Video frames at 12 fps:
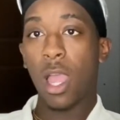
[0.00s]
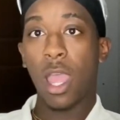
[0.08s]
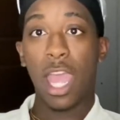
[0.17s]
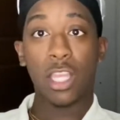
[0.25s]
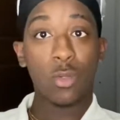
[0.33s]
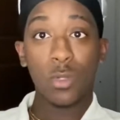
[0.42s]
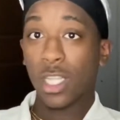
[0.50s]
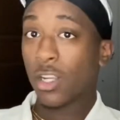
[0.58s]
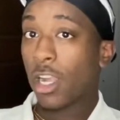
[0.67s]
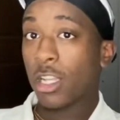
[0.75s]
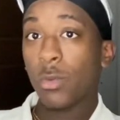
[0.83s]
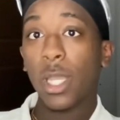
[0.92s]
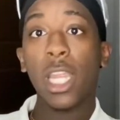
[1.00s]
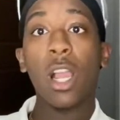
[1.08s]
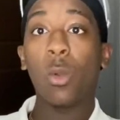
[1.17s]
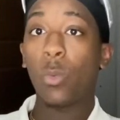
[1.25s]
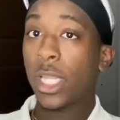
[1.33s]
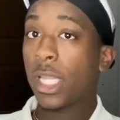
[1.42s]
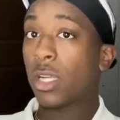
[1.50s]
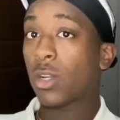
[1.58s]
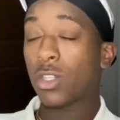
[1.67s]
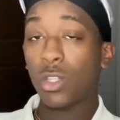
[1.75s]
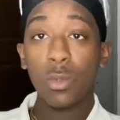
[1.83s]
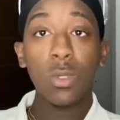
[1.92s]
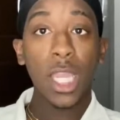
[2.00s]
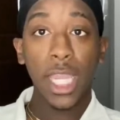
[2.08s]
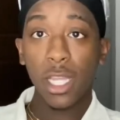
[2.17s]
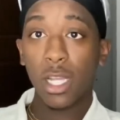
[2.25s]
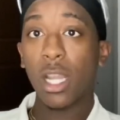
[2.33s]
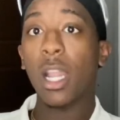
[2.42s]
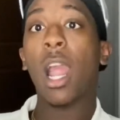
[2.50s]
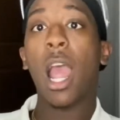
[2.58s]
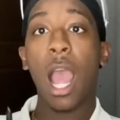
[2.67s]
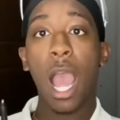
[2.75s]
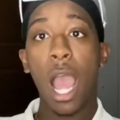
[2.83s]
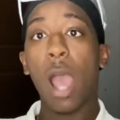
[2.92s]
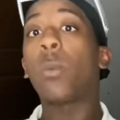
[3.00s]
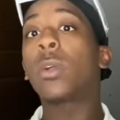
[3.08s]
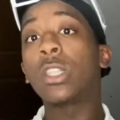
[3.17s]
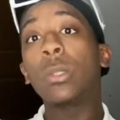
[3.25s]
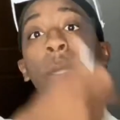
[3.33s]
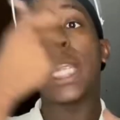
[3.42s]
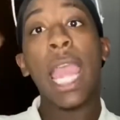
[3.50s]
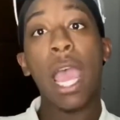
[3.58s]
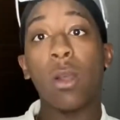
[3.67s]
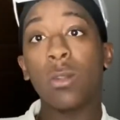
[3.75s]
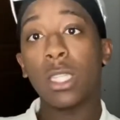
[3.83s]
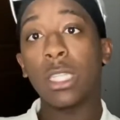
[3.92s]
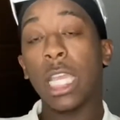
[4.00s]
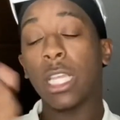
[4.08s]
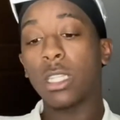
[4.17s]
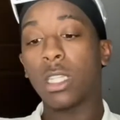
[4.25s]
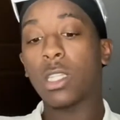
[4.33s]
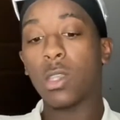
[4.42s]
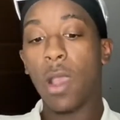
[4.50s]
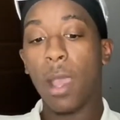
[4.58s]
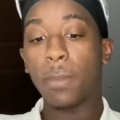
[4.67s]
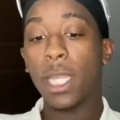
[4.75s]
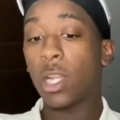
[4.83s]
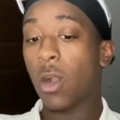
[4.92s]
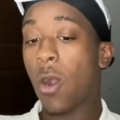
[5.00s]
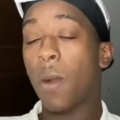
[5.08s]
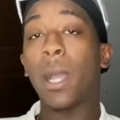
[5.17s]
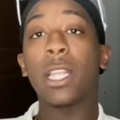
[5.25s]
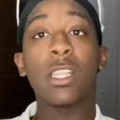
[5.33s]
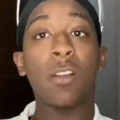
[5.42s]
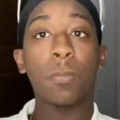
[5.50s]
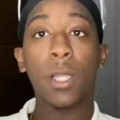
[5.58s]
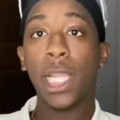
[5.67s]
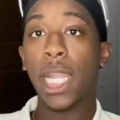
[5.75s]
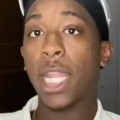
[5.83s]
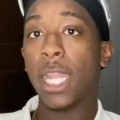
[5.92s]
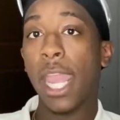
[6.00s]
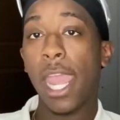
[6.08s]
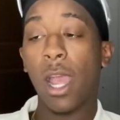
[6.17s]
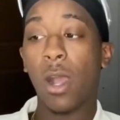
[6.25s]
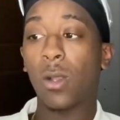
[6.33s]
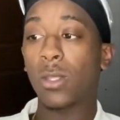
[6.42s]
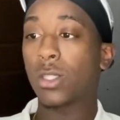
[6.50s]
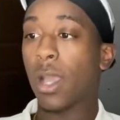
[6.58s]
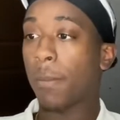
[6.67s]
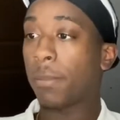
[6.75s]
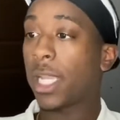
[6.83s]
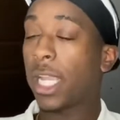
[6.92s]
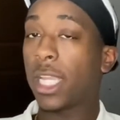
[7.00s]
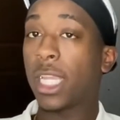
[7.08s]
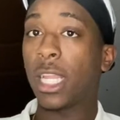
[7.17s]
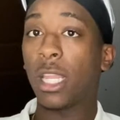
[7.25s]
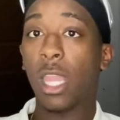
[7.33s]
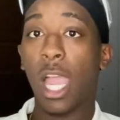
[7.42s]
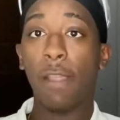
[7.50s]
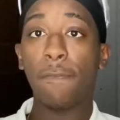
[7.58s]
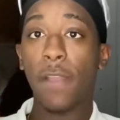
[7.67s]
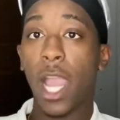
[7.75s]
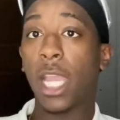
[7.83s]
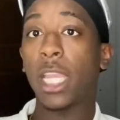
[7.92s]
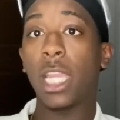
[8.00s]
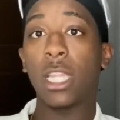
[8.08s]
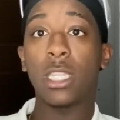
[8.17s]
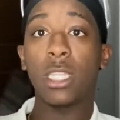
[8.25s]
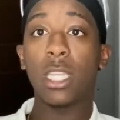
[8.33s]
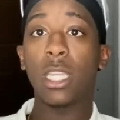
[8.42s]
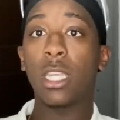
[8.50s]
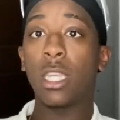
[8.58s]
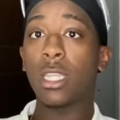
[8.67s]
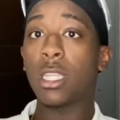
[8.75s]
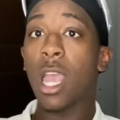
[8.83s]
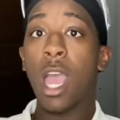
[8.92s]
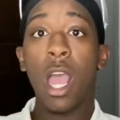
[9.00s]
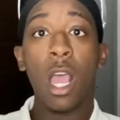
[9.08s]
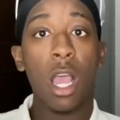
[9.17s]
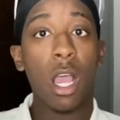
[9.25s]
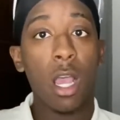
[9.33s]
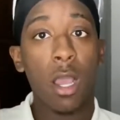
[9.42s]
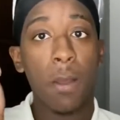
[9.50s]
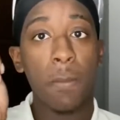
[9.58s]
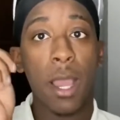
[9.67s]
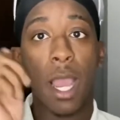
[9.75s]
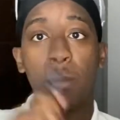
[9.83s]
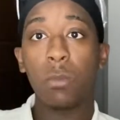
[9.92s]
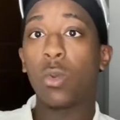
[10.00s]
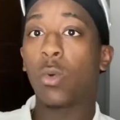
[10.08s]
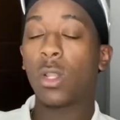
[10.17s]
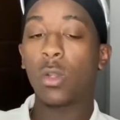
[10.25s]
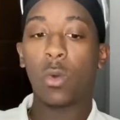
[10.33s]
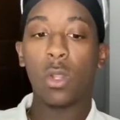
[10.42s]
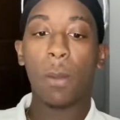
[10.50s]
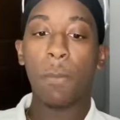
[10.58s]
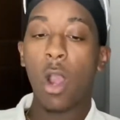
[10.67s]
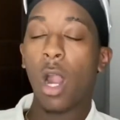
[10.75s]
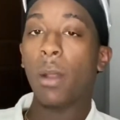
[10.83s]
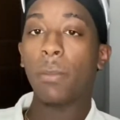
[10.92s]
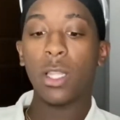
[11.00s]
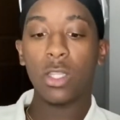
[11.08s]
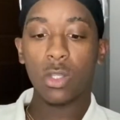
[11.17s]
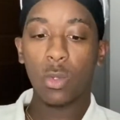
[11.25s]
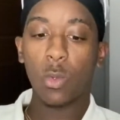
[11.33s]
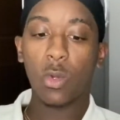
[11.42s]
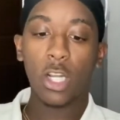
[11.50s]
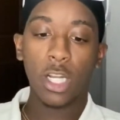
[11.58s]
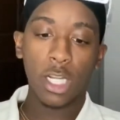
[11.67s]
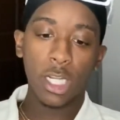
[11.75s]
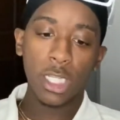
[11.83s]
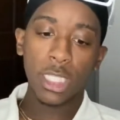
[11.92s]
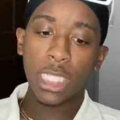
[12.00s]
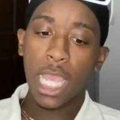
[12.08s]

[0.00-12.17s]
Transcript: as soon as I graduate, a week or two later, I want to be out to Texas. So I'm getting all my stuff planned now. So I'm planning like finances. I'm going on apartment tours.